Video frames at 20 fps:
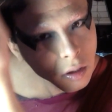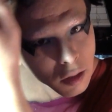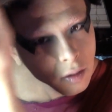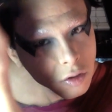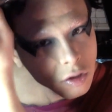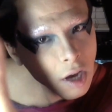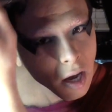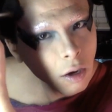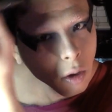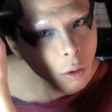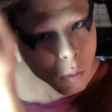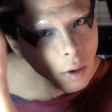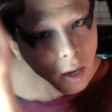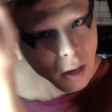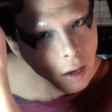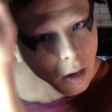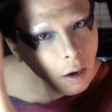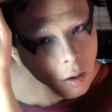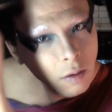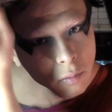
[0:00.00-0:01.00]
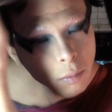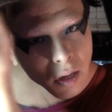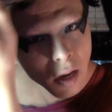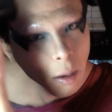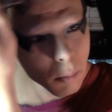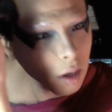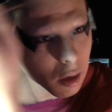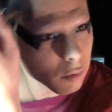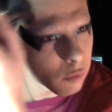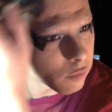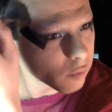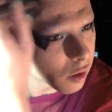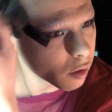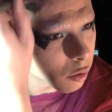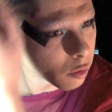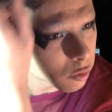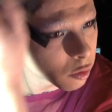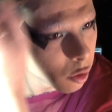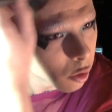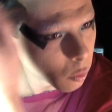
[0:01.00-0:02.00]
These shadow right here is becoming
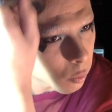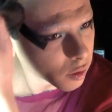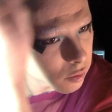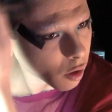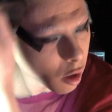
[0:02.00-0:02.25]
filled with